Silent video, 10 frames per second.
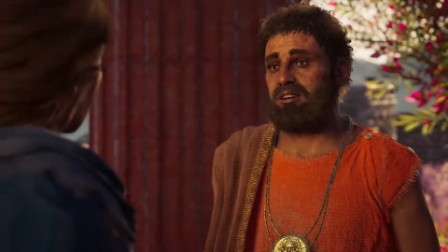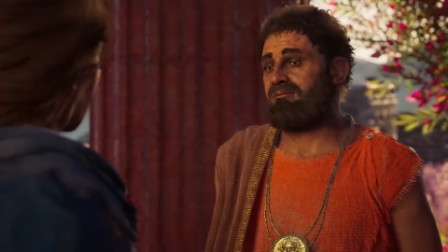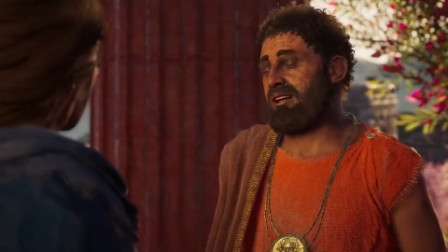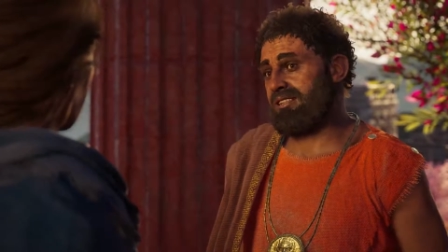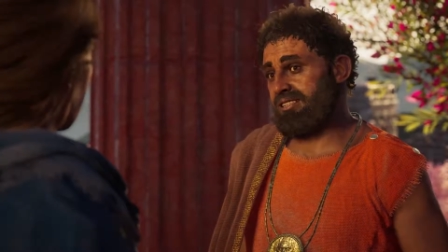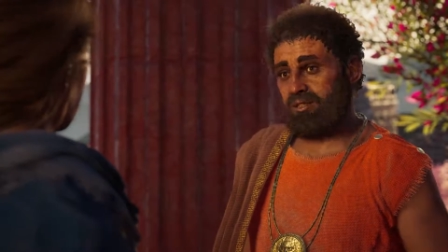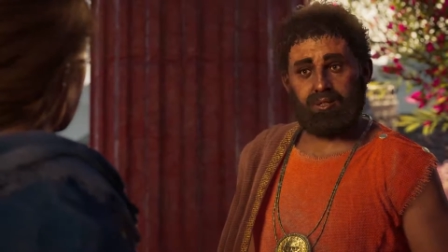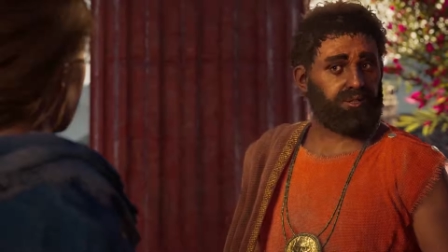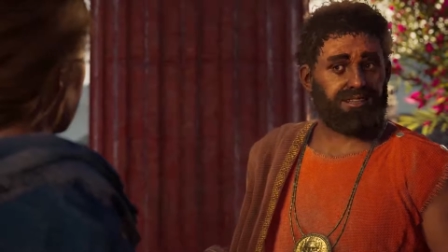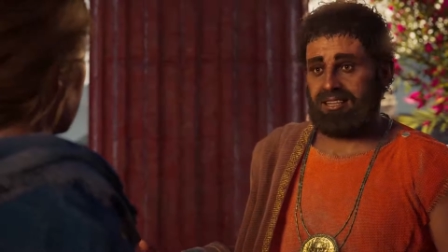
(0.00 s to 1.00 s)
was married to
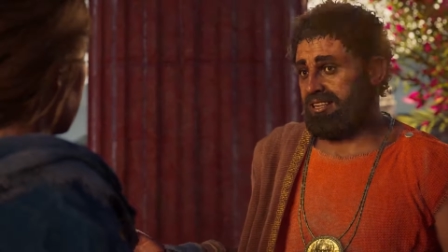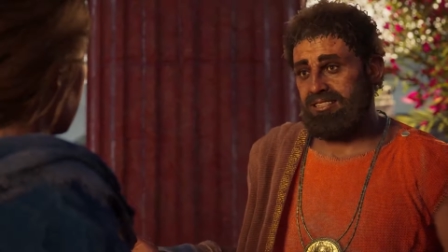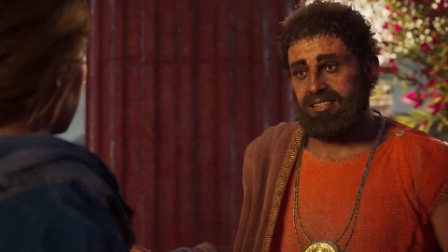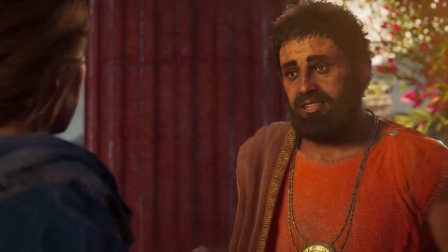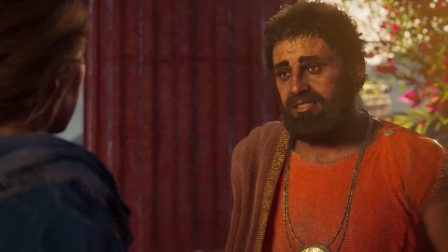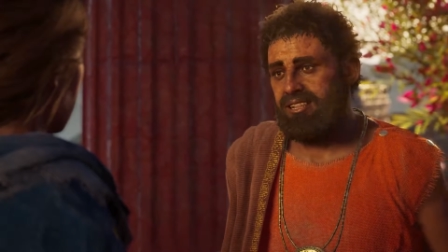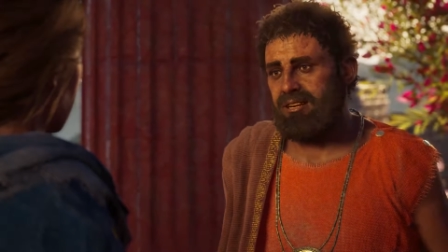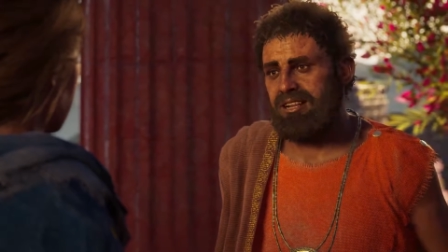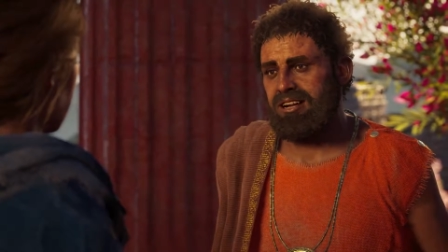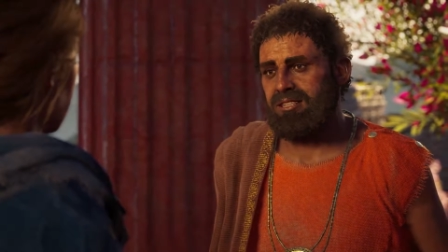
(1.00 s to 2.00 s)
which
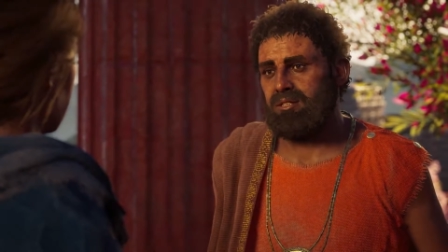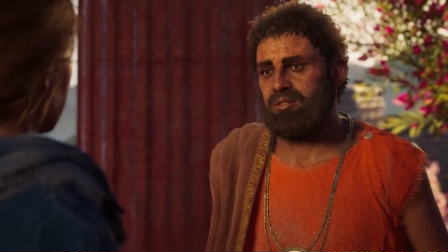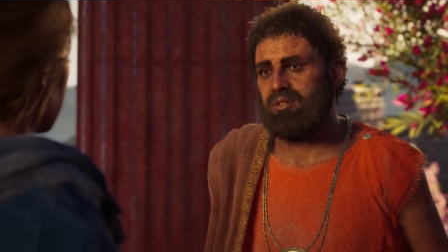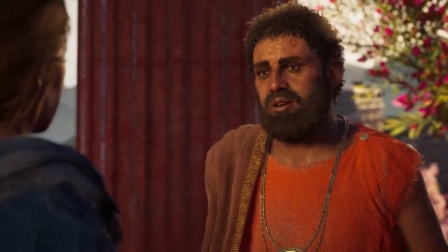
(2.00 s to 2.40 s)
legendary hero?